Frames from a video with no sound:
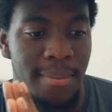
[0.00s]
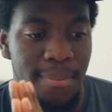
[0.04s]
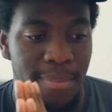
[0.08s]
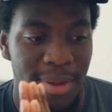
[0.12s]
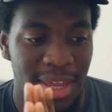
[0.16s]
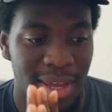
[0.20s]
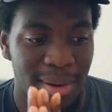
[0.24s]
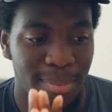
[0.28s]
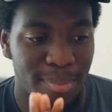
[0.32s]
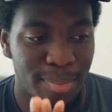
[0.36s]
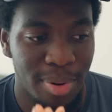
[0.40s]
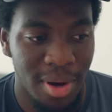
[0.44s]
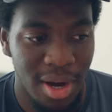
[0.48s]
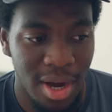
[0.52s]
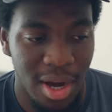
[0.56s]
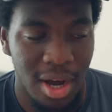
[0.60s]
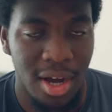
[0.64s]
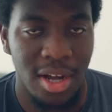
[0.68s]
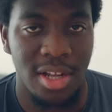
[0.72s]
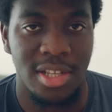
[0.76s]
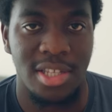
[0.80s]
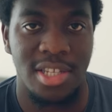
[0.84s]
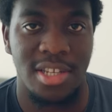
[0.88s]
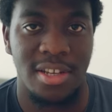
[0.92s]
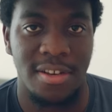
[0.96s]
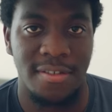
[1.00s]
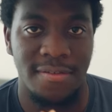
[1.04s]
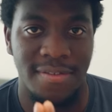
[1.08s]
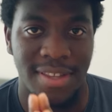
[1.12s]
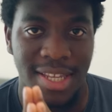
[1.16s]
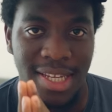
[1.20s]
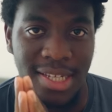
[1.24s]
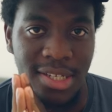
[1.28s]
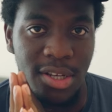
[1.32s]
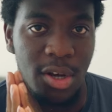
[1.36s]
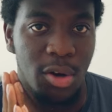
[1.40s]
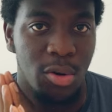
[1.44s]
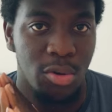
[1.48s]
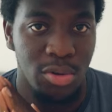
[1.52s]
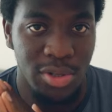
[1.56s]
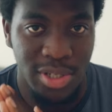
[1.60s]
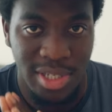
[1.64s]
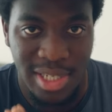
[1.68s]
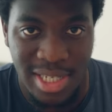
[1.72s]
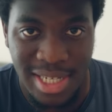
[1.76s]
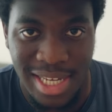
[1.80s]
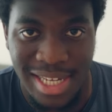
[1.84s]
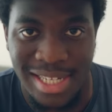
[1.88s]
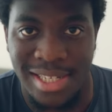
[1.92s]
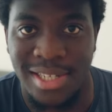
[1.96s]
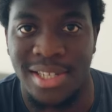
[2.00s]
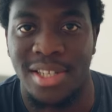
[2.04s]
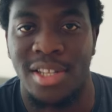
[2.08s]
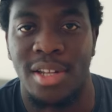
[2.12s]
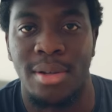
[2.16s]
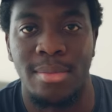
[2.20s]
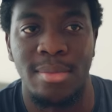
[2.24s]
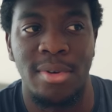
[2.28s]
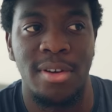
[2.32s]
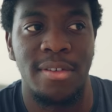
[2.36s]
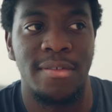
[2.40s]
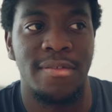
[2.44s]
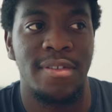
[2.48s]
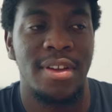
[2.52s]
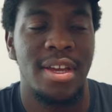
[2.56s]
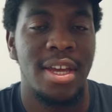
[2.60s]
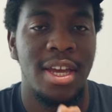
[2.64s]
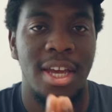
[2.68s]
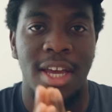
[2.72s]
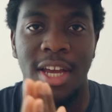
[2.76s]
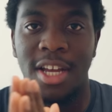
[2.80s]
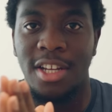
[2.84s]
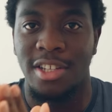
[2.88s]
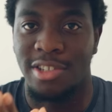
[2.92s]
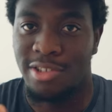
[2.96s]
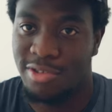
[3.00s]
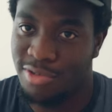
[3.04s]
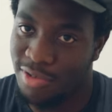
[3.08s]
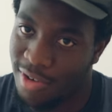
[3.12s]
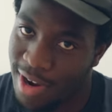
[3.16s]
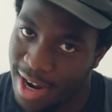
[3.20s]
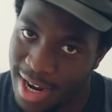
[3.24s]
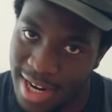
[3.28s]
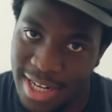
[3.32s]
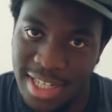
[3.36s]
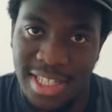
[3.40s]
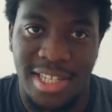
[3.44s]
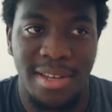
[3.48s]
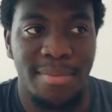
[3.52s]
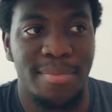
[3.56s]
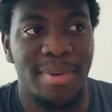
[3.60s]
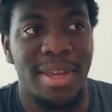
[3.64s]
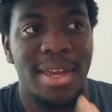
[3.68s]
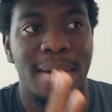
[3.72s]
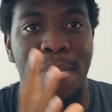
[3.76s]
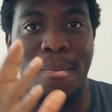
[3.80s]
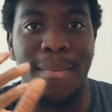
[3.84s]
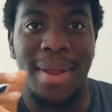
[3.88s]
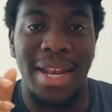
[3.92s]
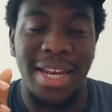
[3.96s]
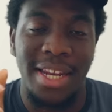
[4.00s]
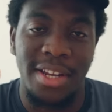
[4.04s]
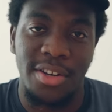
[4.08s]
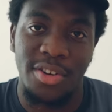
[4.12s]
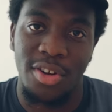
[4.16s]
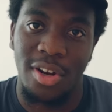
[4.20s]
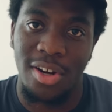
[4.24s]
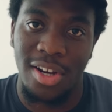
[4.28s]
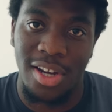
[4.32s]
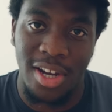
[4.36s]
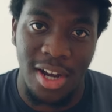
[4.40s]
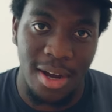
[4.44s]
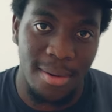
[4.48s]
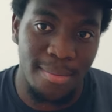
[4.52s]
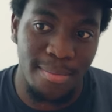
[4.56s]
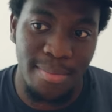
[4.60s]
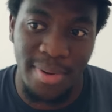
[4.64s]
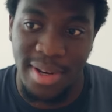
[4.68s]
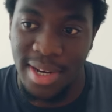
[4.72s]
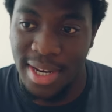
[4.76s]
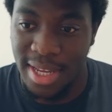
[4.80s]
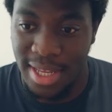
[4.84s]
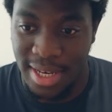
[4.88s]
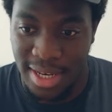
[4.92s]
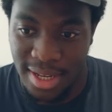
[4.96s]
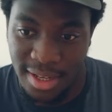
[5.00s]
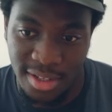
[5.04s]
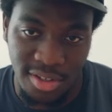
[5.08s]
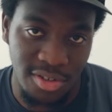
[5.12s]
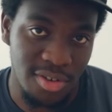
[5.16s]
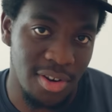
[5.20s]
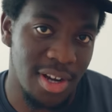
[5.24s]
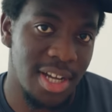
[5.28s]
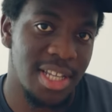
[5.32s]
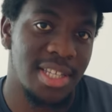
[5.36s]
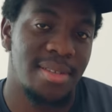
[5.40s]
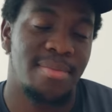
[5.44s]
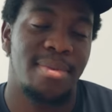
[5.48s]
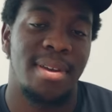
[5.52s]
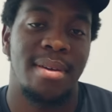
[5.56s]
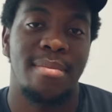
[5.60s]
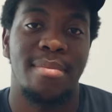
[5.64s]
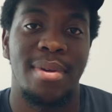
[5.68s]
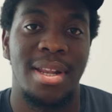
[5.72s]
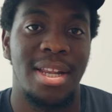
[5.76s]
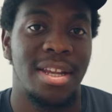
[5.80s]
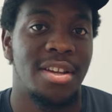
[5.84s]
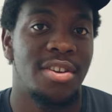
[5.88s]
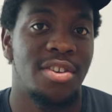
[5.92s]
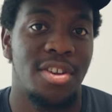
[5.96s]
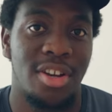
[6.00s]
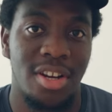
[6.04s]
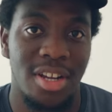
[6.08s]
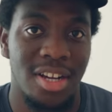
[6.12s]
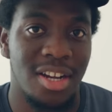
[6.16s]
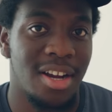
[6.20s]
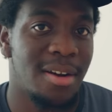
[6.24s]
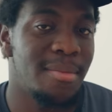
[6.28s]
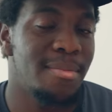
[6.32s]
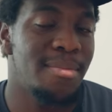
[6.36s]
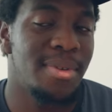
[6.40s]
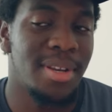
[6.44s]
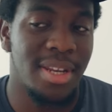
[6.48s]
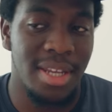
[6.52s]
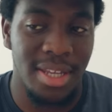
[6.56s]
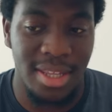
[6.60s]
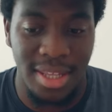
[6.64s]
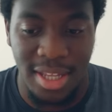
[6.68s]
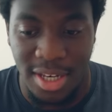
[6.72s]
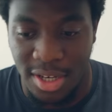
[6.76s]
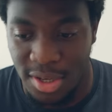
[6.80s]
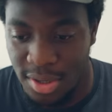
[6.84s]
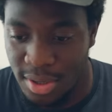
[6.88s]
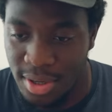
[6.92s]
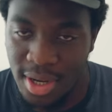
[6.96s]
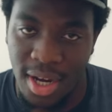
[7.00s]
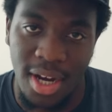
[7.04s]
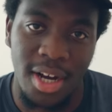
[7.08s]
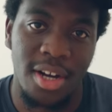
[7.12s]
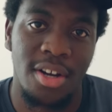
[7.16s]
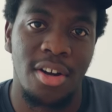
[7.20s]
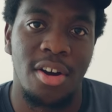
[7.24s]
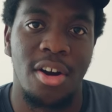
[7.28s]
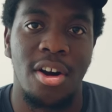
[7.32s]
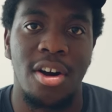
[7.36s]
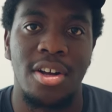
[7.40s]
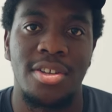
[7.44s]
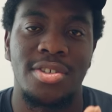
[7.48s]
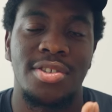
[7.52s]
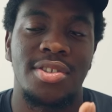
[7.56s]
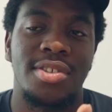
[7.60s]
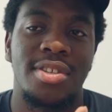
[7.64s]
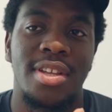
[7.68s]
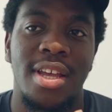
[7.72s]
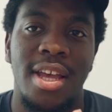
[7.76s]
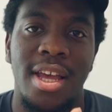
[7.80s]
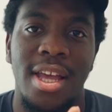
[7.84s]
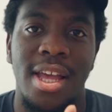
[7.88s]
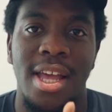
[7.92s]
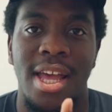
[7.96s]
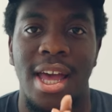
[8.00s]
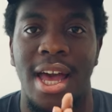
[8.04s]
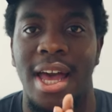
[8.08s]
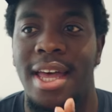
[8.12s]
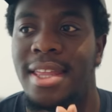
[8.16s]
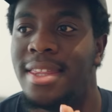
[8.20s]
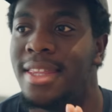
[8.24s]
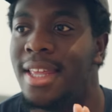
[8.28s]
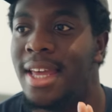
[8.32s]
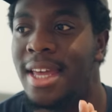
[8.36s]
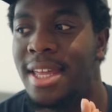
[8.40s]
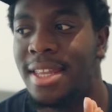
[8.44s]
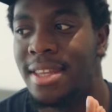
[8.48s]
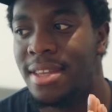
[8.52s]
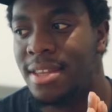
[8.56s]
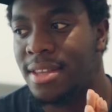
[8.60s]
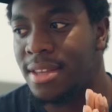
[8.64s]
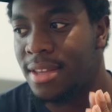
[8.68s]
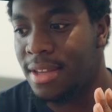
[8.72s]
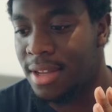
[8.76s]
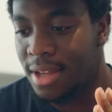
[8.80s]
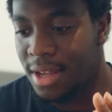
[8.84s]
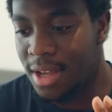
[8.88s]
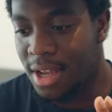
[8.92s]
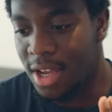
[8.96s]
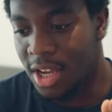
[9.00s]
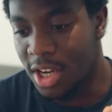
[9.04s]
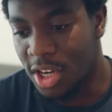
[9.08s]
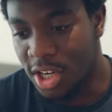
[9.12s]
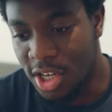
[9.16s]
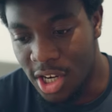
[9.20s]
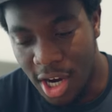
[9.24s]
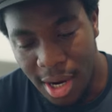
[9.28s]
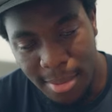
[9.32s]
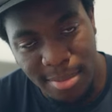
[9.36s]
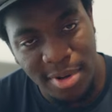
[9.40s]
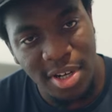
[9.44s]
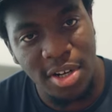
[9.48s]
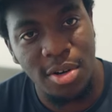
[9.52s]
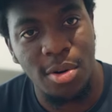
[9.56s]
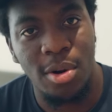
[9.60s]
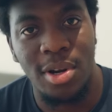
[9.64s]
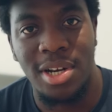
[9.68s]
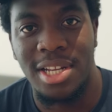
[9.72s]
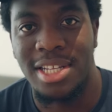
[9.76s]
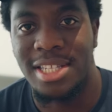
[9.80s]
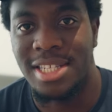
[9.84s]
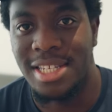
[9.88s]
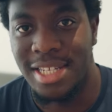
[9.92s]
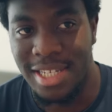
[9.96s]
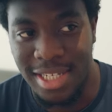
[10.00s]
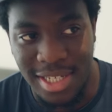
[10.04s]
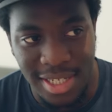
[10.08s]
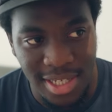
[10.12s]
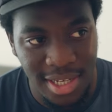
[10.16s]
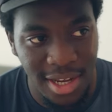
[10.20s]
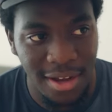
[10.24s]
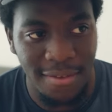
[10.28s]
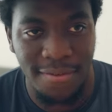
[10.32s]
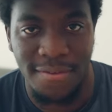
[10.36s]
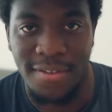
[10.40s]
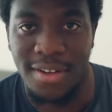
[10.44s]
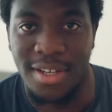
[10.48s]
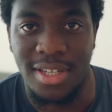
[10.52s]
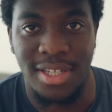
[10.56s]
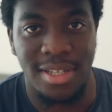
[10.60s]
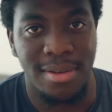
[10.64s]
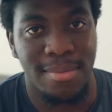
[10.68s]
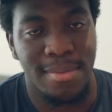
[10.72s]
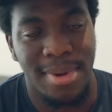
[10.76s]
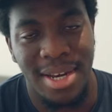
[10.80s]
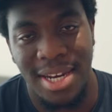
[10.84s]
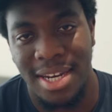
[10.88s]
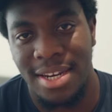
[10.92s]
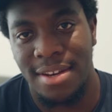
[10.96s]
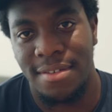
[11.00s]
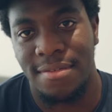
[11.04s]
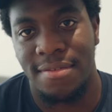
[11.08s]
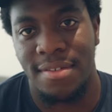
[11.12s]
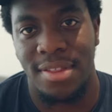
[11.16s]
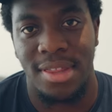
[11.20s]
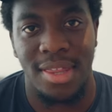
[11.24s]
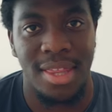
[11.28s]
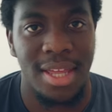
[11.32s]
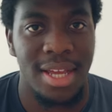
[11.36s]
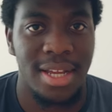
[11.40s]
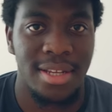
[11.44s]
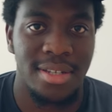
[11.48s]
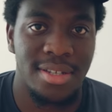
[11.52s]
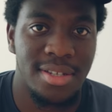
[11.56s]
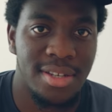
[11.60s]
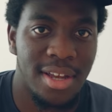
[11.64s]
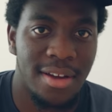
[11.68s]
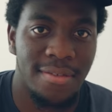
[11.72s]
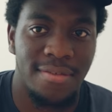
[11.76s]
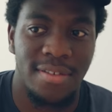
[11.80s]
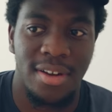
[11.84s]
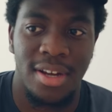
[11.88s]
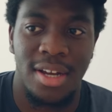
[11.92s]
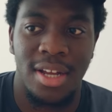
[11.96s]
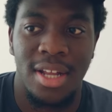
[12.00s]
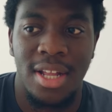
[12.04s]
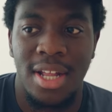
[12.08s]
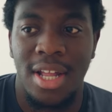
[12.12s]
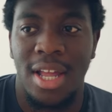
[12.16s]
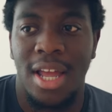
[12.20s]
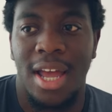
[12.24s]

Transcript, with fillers: be a part of this whole system of trying to be a million dollar company and then trying to be a billion dollar company and then you cut costs and then garment quality suffers and many different things suffer.